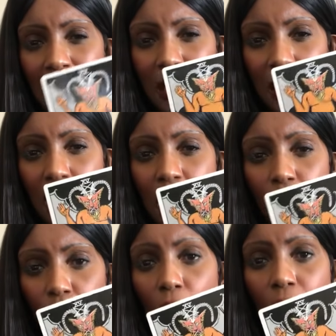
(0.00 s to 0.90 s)
This doesn't
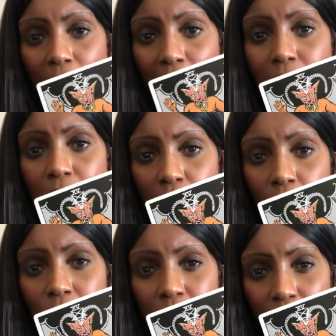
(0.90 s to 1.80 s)
look like
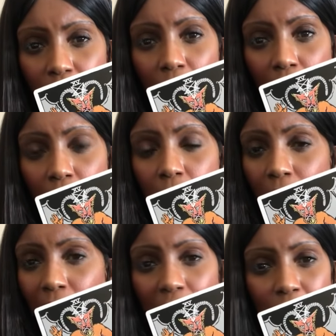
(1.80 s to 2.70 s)
exercise to me.
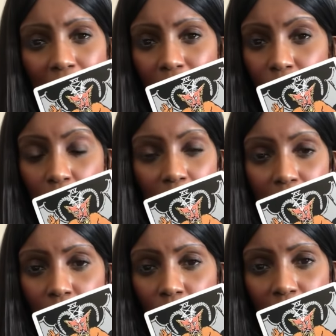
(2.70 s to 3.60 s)
Hangman to me
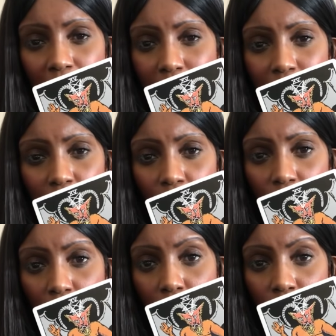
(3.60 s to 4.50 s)
is not an
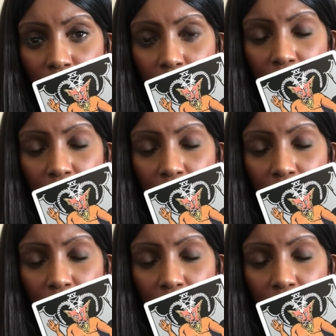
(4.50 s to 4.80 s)
exercise card. This